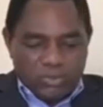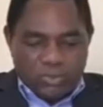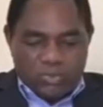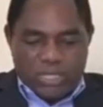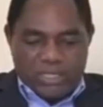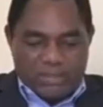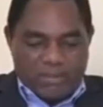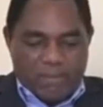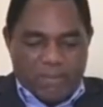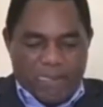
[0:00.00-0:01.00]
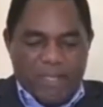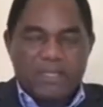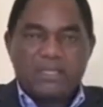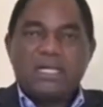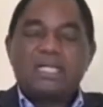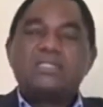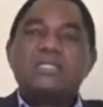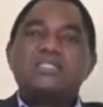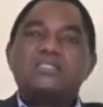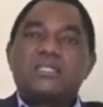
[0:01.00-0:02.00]
Musokotwane
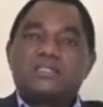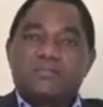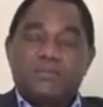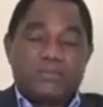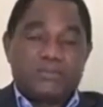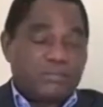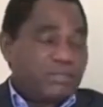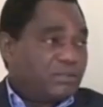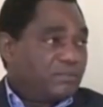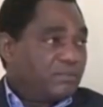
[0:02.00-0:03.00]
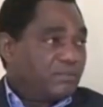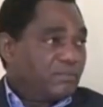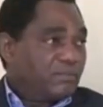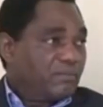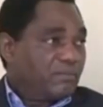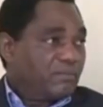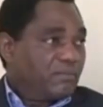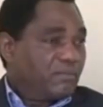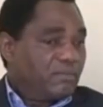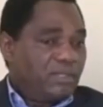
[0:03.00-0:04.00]
and the listeners, the people of Zambia.
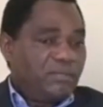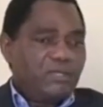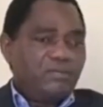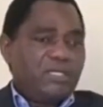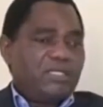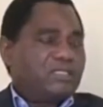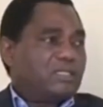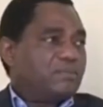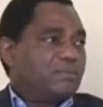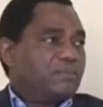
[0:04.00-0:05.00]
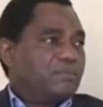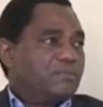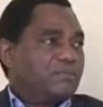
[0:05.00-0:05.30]
Let me give you another example.